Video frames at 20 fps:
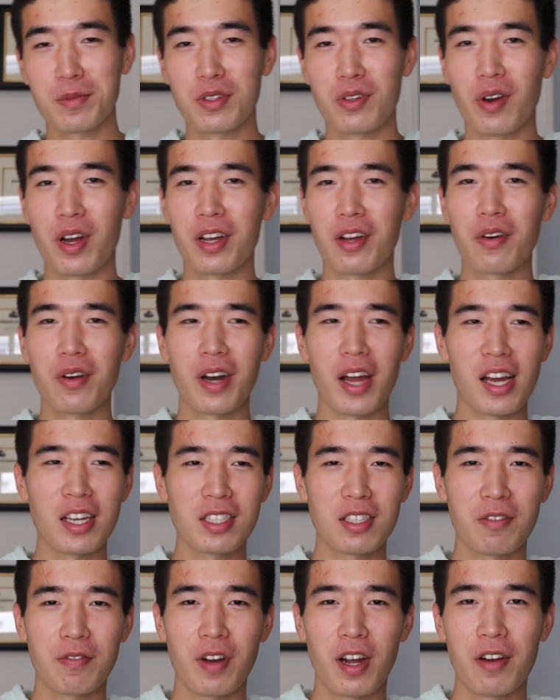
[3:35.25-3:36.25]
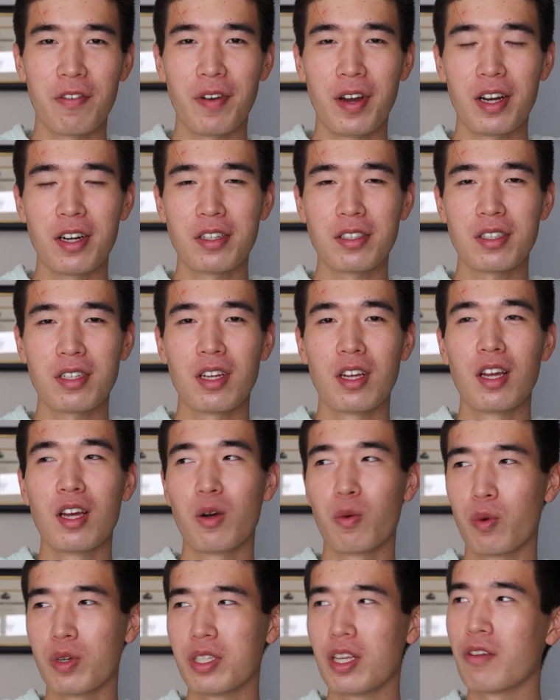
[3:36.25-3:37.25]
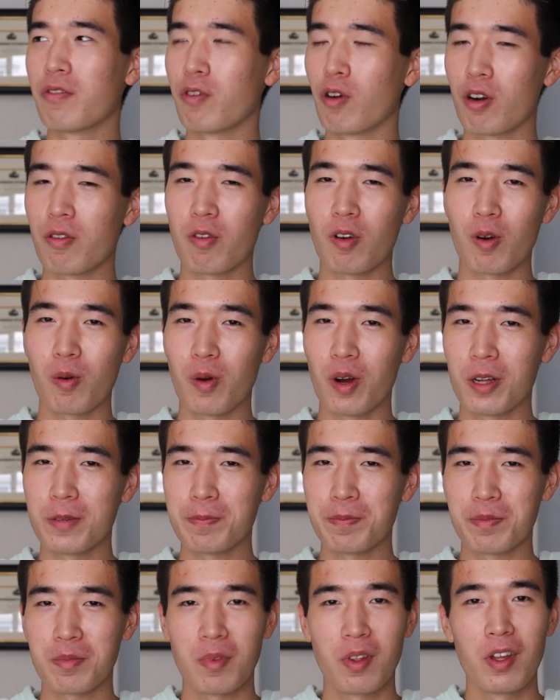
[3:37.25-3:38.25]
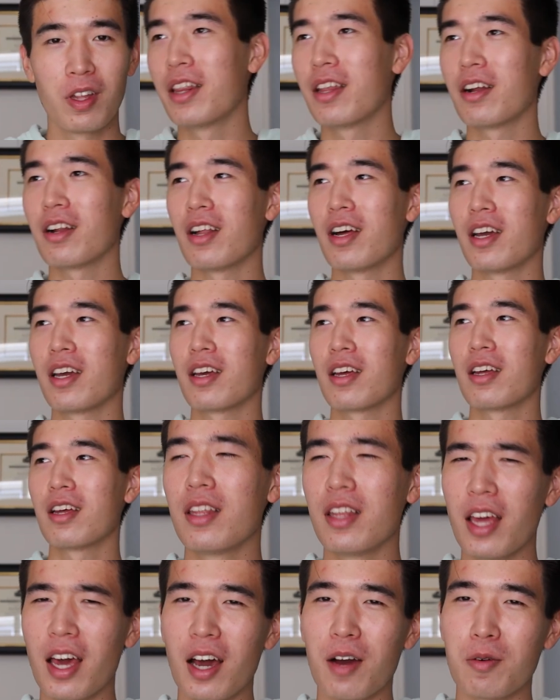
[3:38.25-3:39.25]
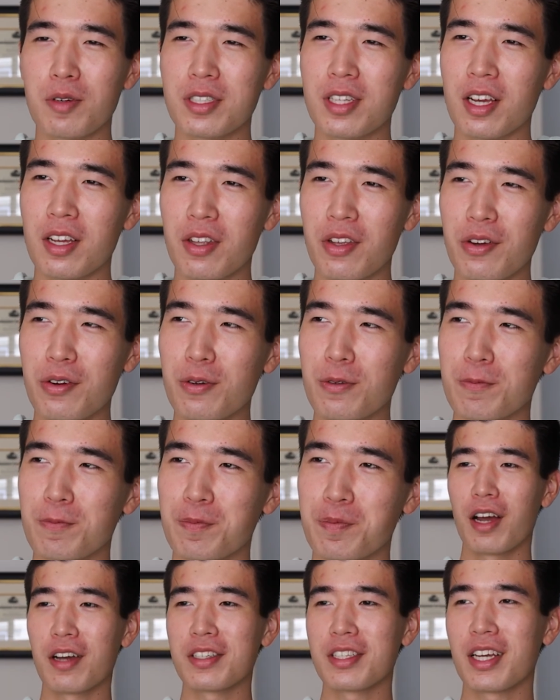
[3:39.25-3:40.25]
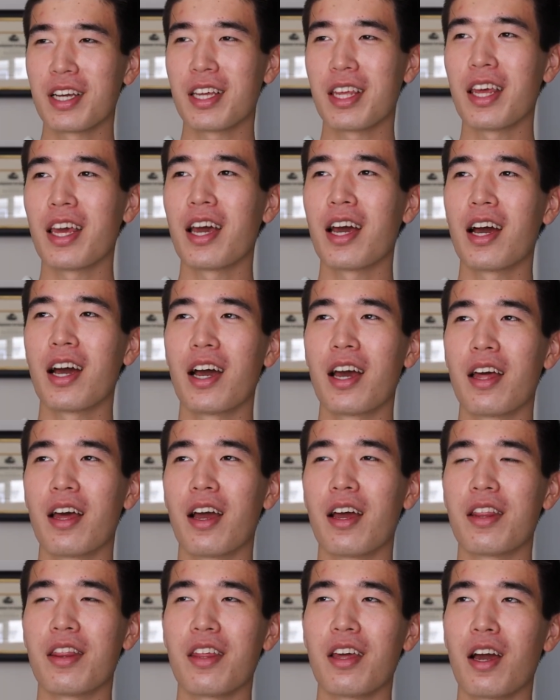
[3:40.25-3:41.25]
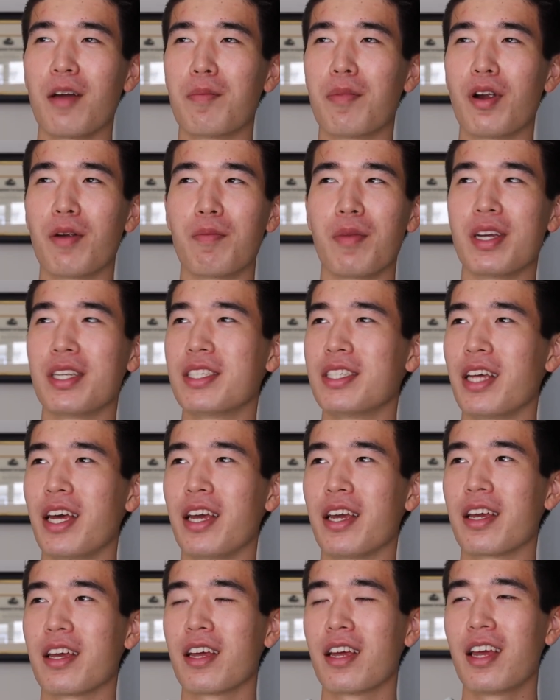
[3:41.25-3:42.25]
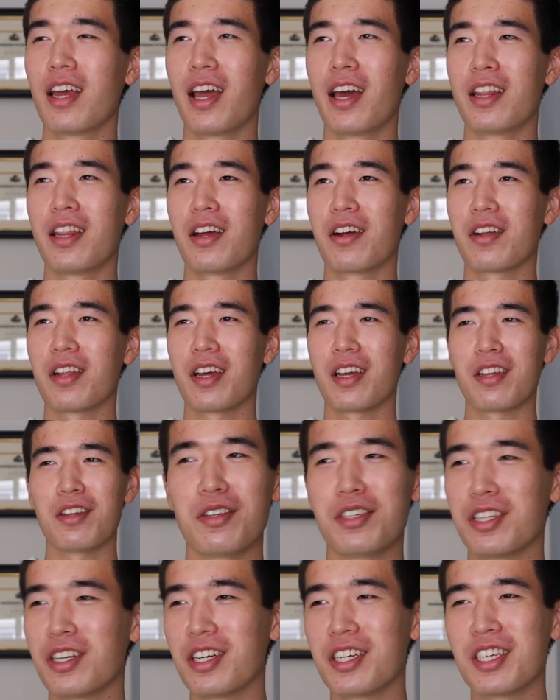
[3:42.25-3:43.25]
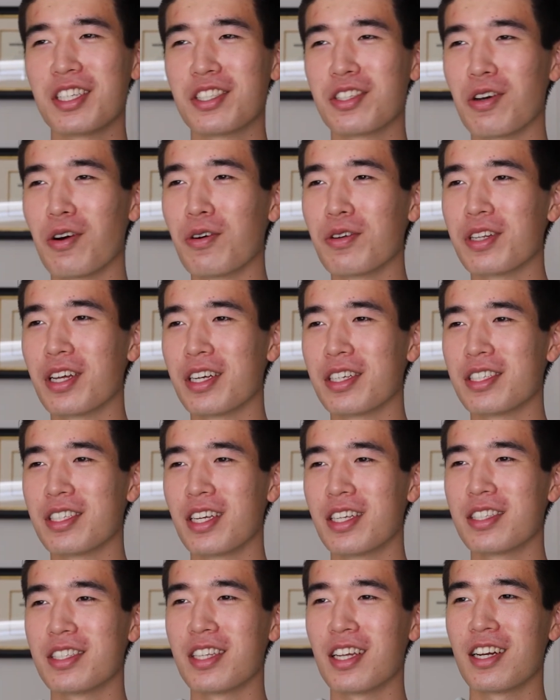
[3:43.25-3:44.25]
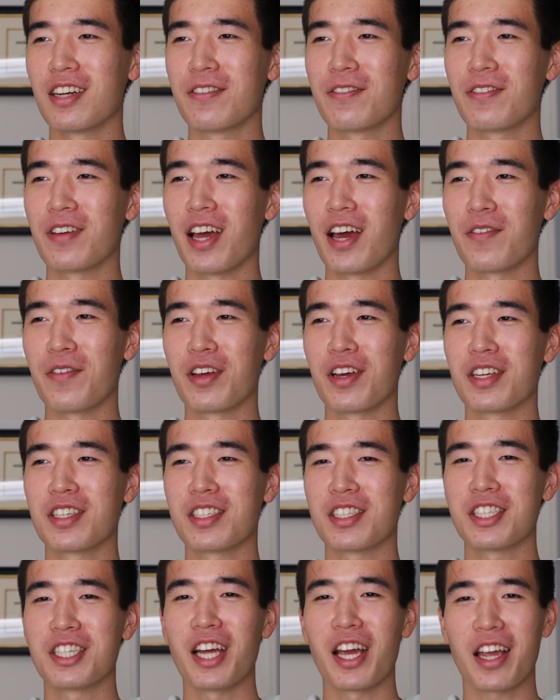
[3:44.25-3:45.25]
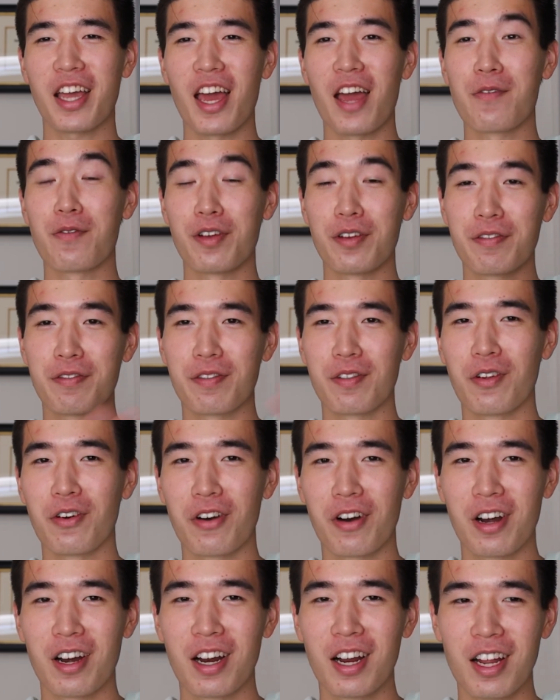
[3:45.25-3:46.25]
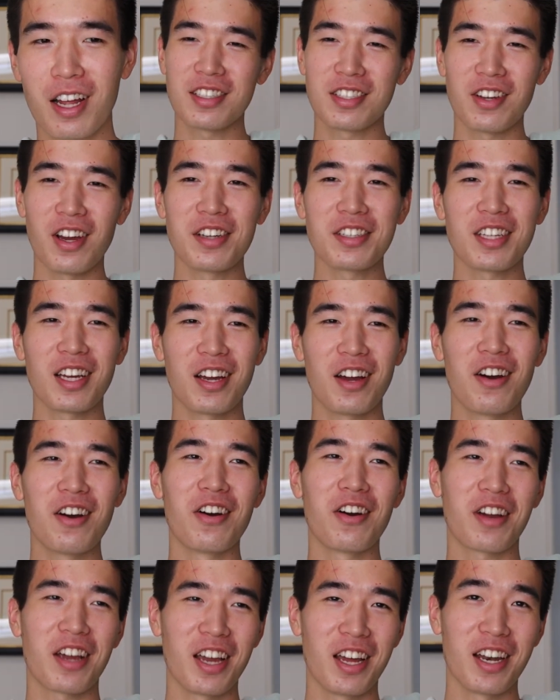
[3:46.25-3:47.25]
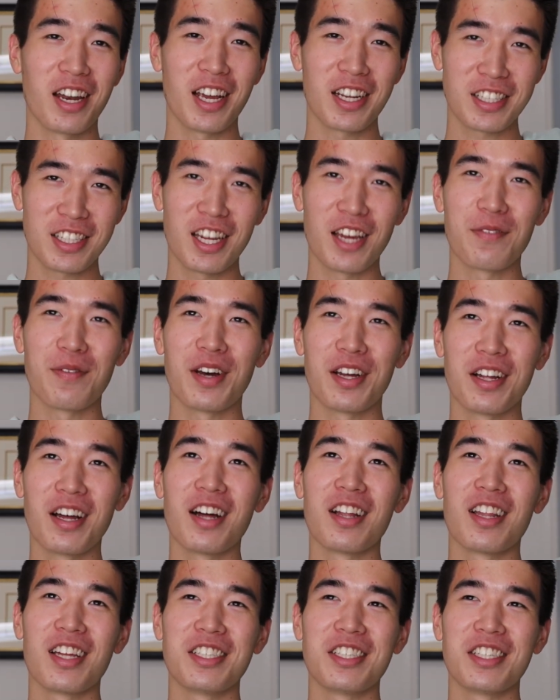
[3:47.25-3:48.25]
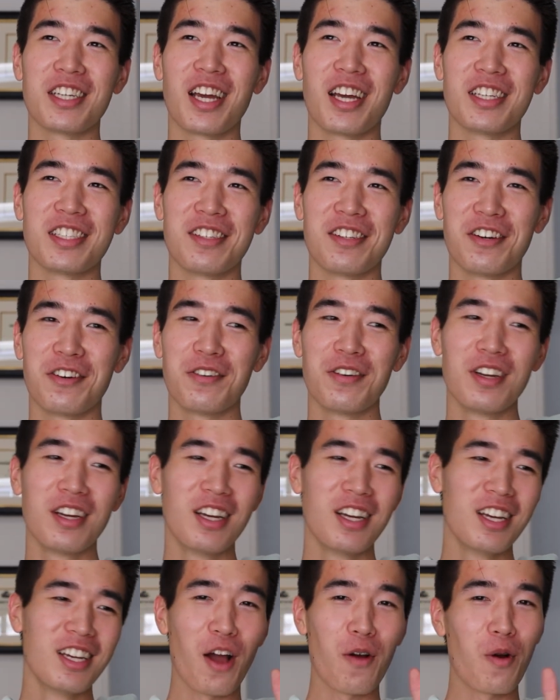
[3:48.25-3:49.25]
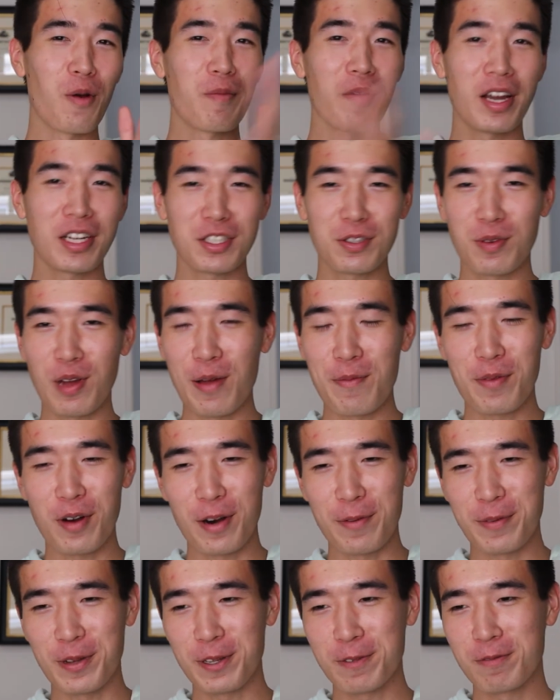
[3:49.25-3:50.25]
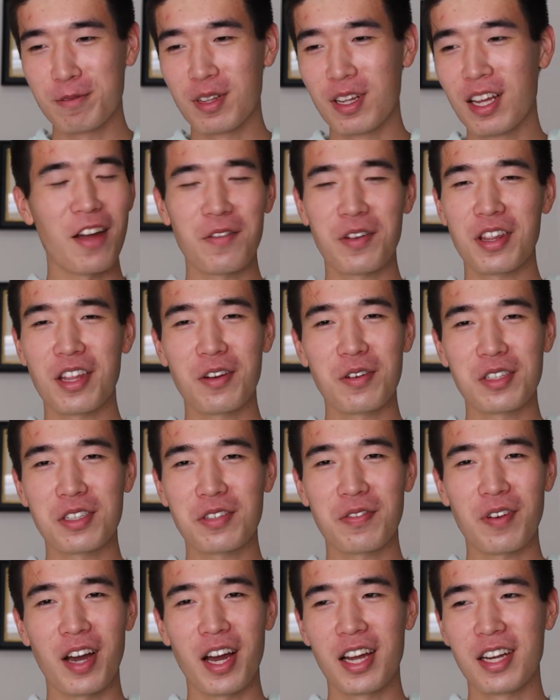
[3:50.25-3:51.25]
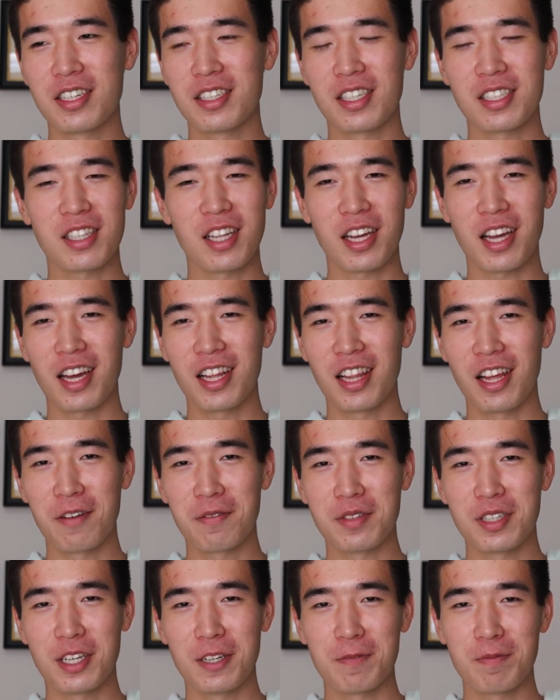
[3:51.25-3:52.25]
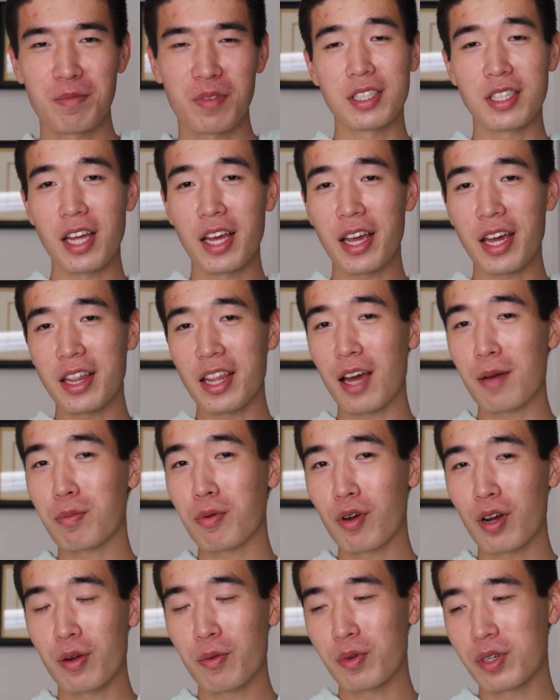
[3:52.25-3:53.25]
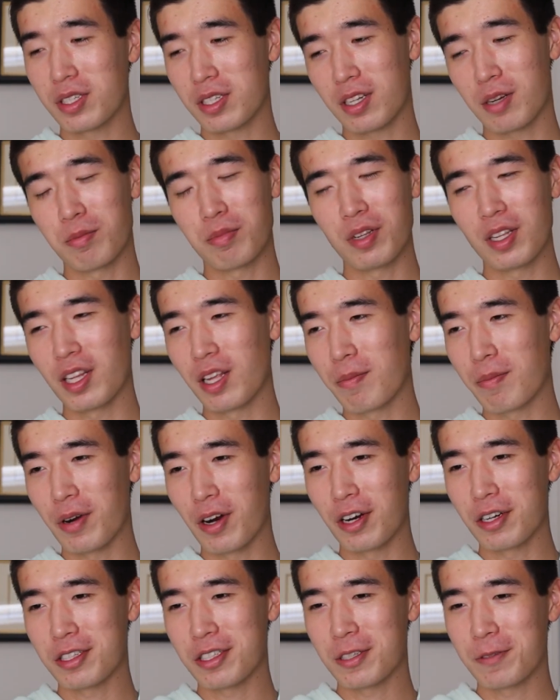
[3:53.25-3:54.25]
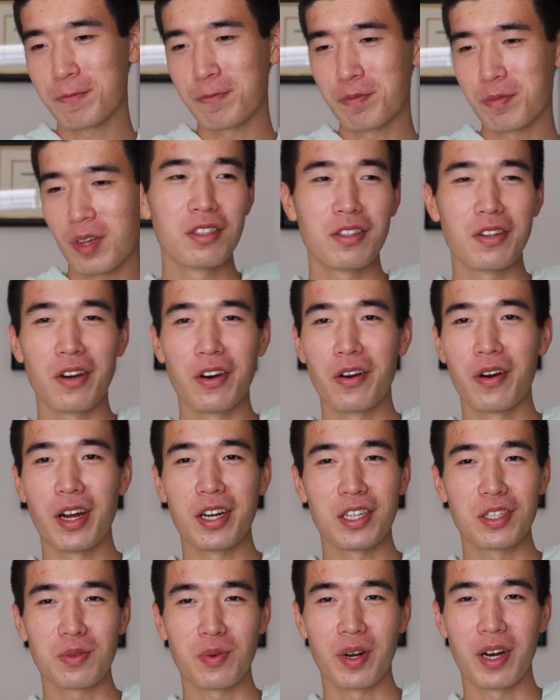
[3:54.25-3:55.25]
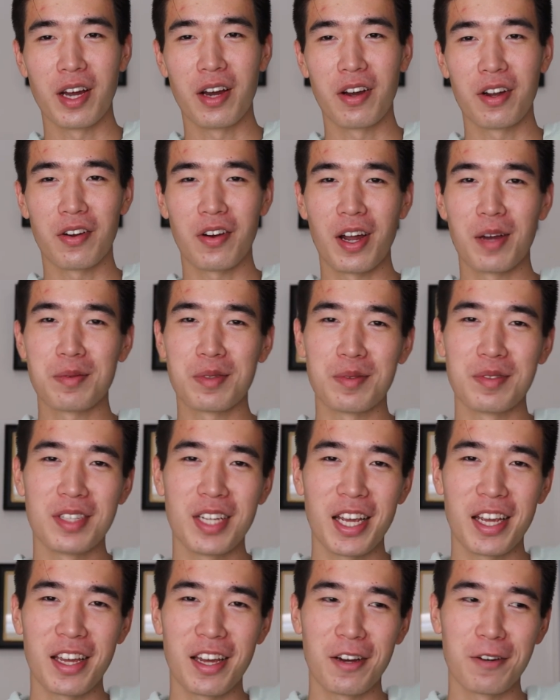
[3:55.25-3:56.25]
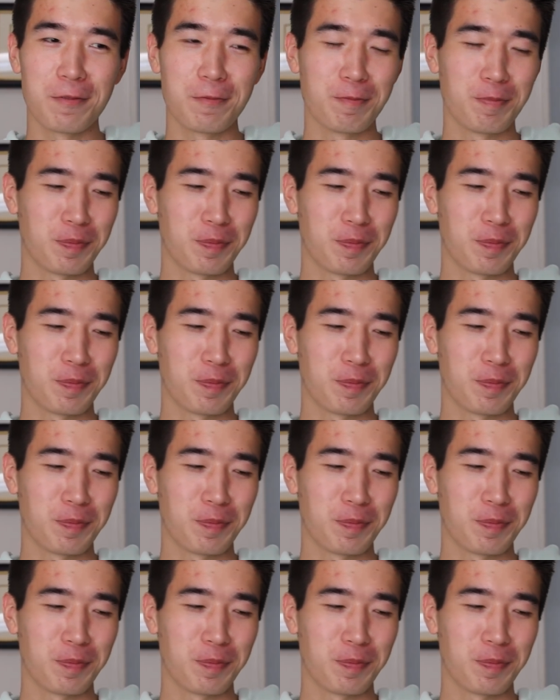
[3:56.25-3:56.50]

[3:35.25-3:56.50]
So I go and ask the firefighters, was it four four one? And they're like, yeah, was that you? I was like, yeah, I, I think I burnt my steak. And they're like, you should have just told us instead of having us check every floor. So I was like, oh, okay, next time I'll, I'll let you guys know. I went back to my apartment. Everything was fine, just like I left it. The steak at that point was completely burnt. So I just went out and grabbed some takeout.